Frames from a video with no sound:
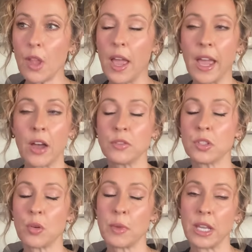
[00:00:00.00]
I have
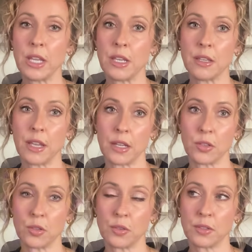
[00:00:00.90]
so many
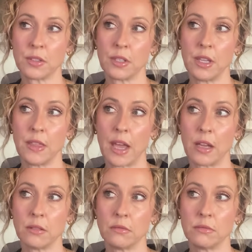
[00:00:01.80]
candles in
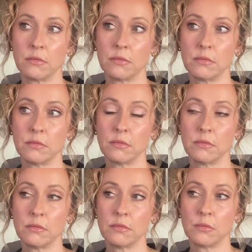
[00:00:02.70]
that
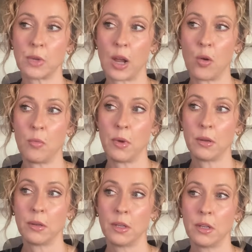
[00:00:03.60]
realm,
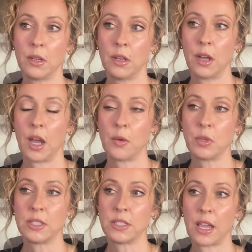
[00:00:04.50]
I
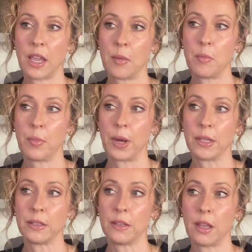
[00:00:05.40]
would say,
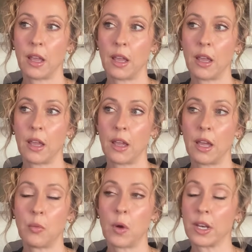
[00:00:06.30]
but
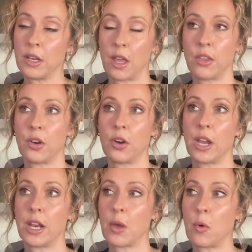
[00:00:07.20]
I want another
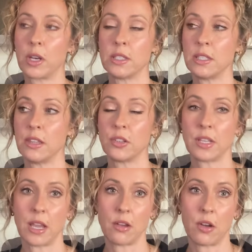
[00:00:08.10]
and I want to see their
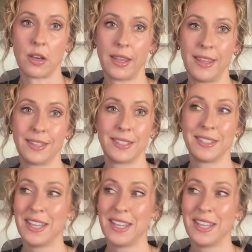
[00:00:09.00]
take on it.